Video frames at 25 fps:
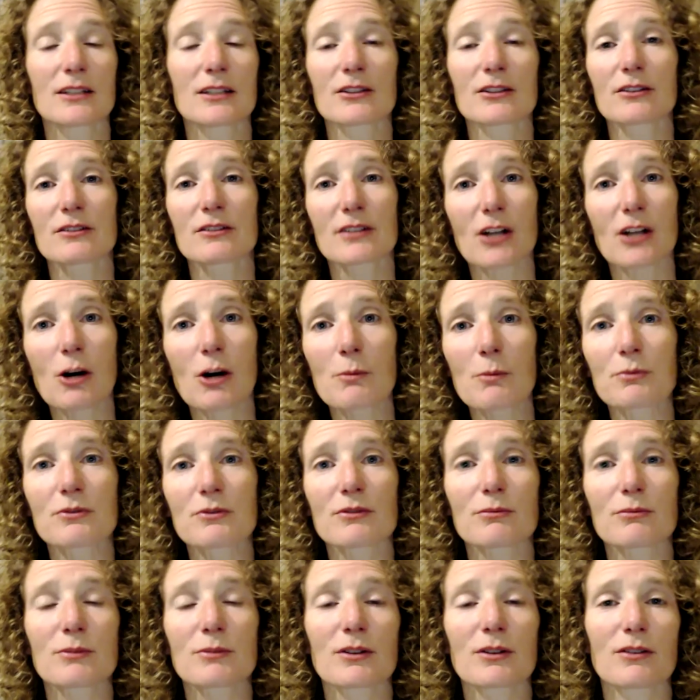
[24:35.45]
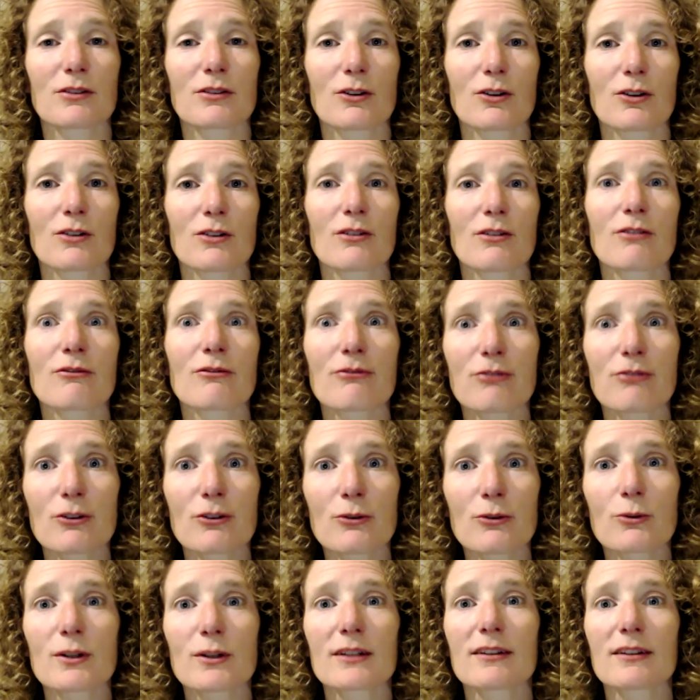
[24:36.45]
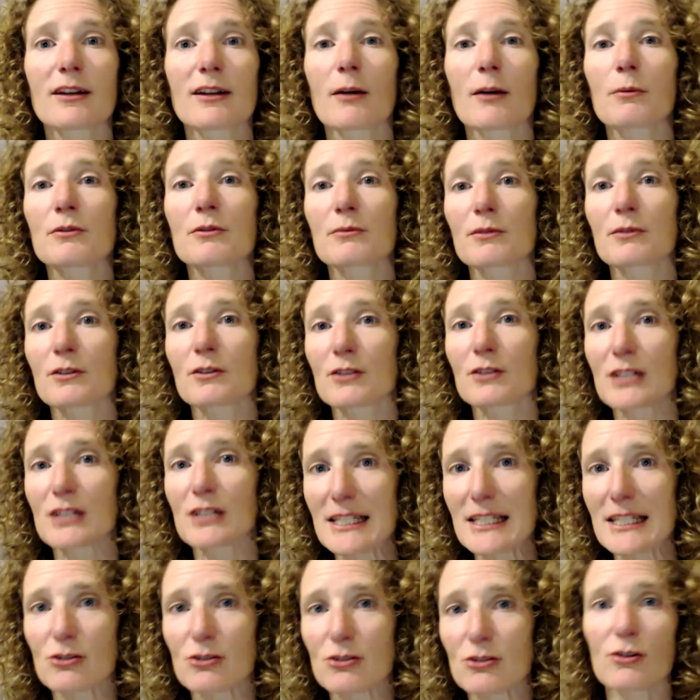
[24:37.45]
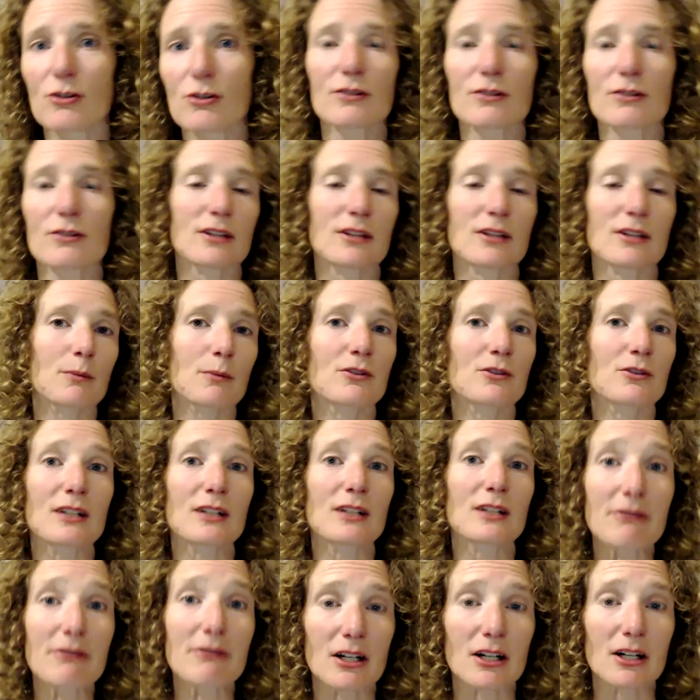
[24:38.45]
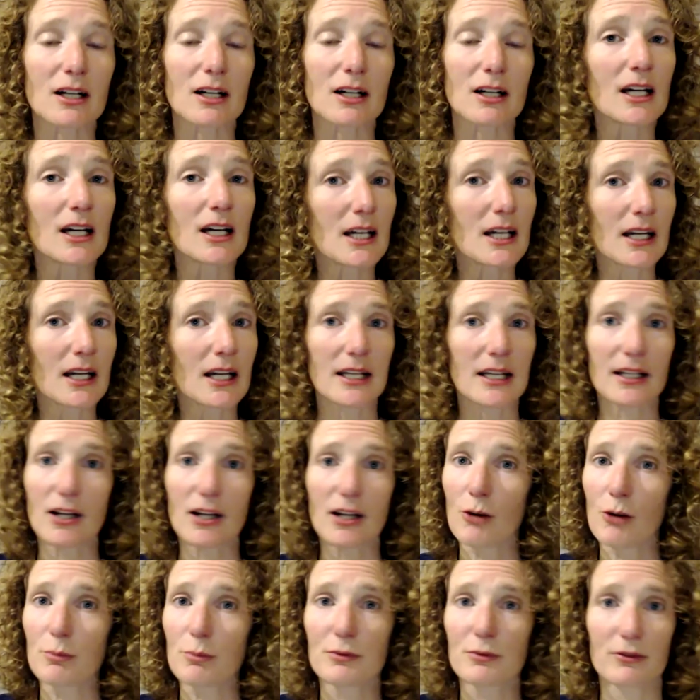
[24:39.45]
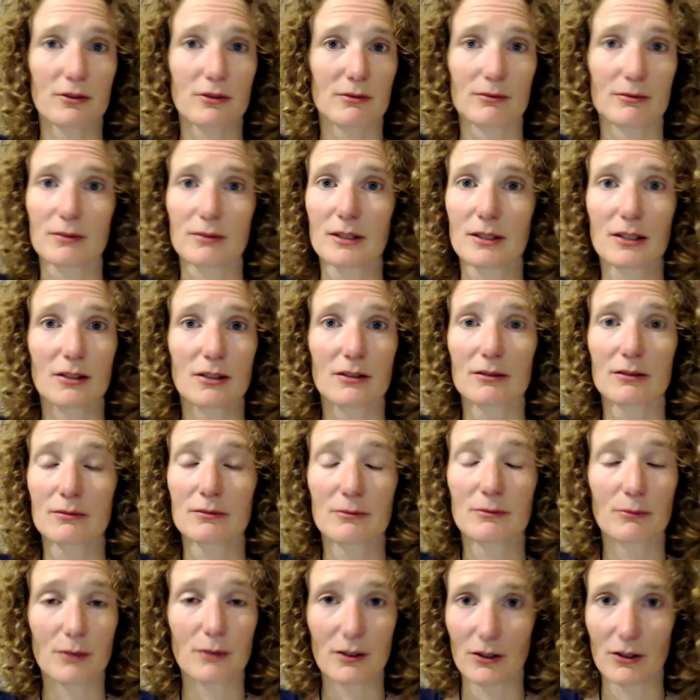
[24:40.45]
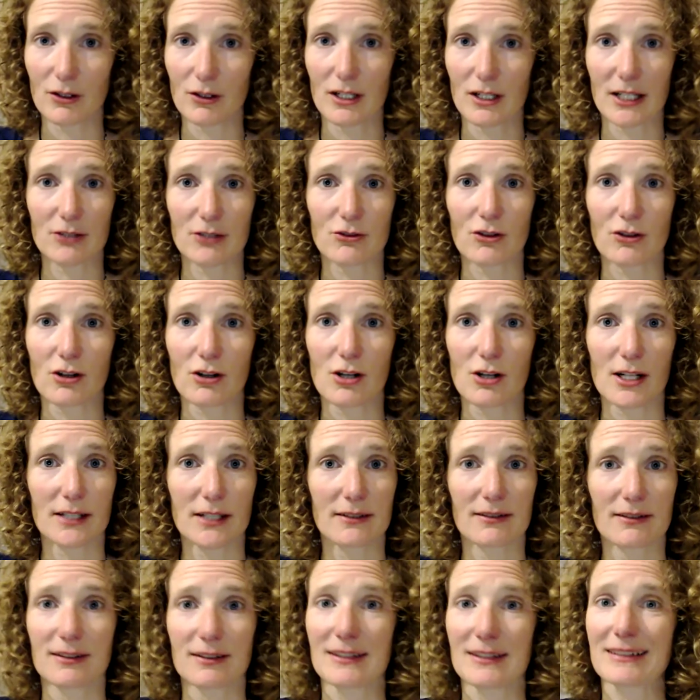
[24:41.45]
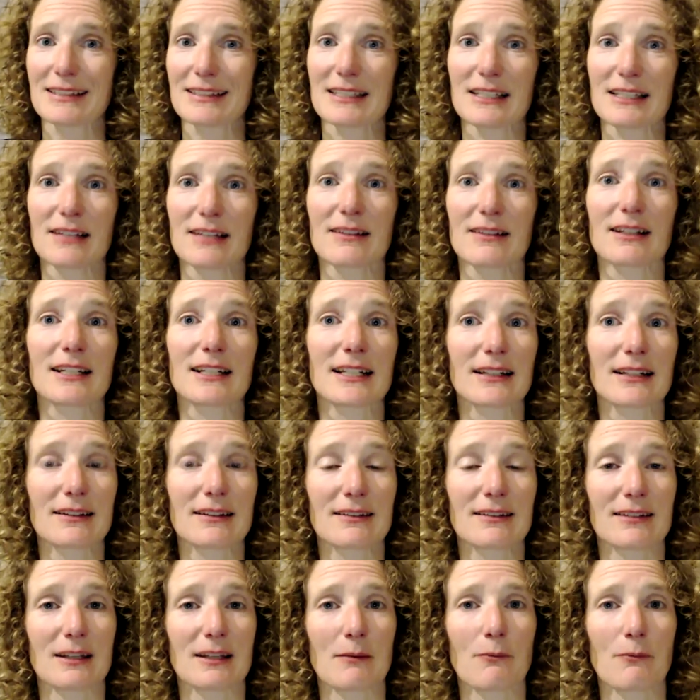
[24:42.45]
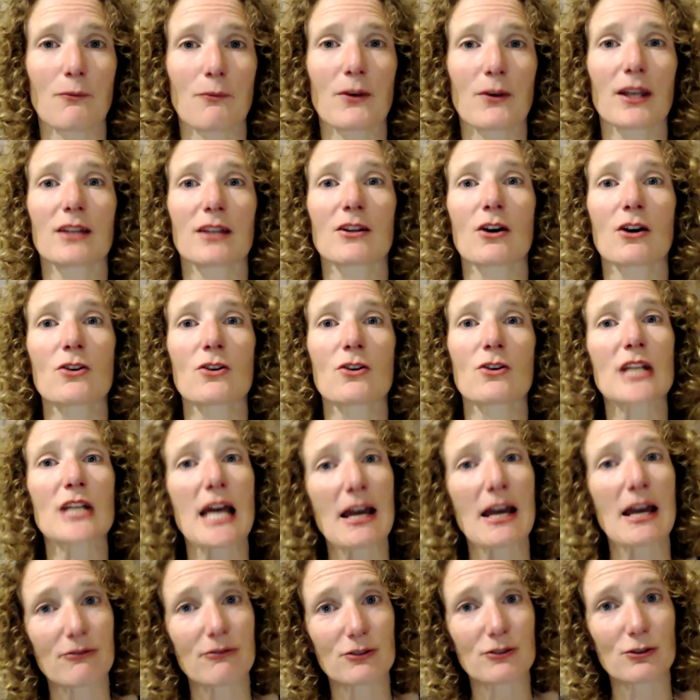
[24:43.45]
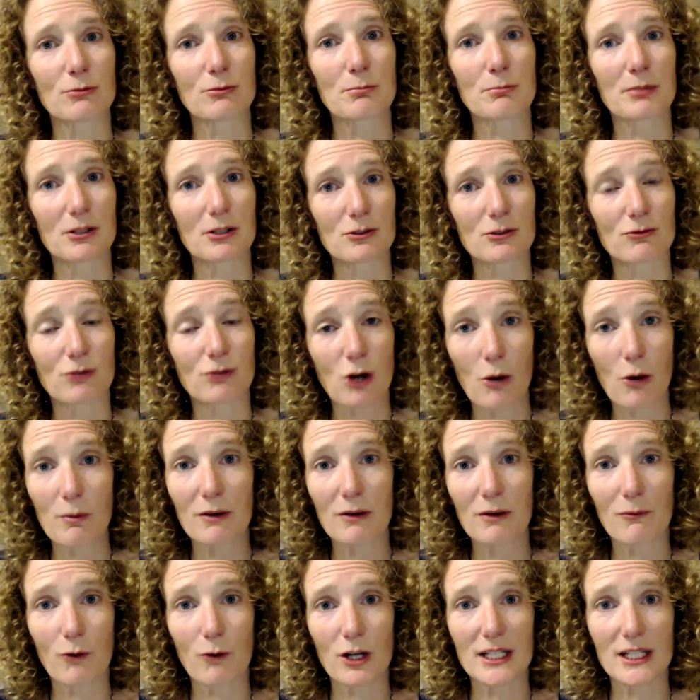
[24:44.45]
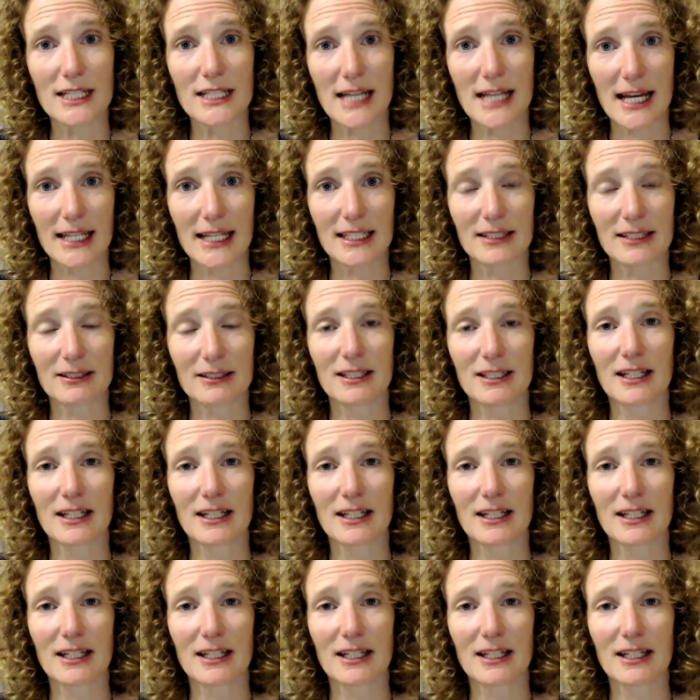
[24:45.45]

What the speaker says: Just helps with your fluids, helps with your detox, helps your liver, and helps, with your electrolytes. It's another little step. We don't have to build Rome in one day.